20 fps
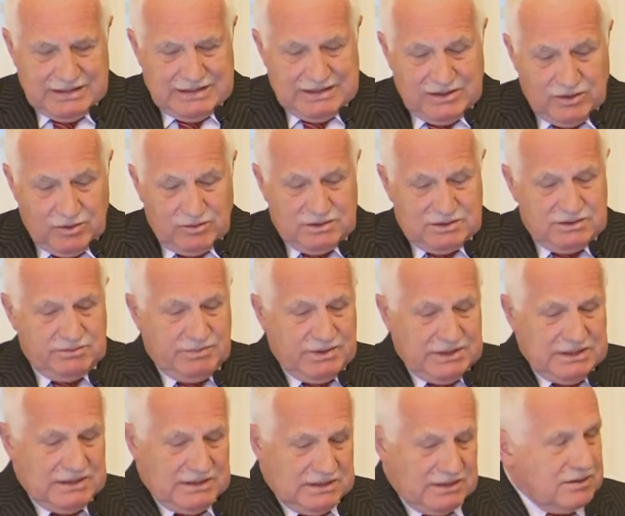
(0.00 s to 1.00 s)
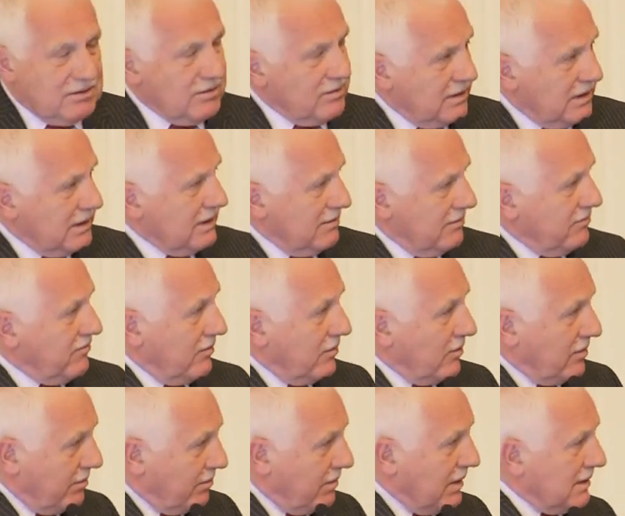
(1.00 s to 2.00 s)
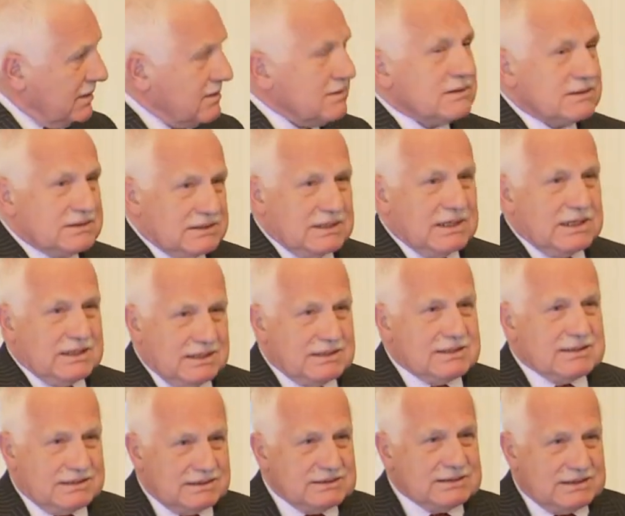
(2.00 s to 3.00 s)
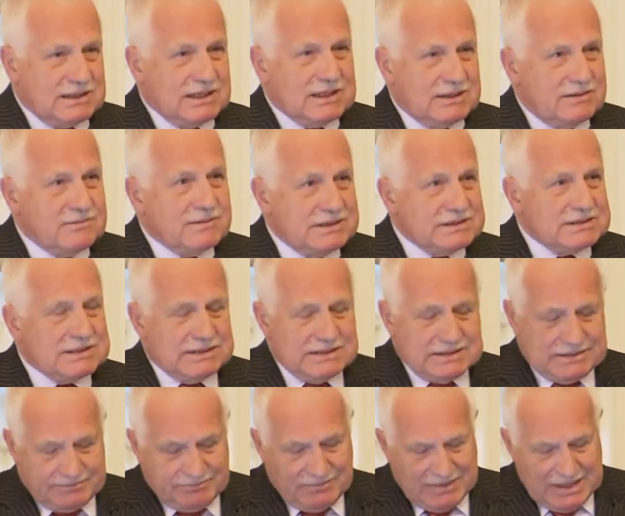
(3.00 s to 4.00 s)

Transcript: not being on a formal state visit.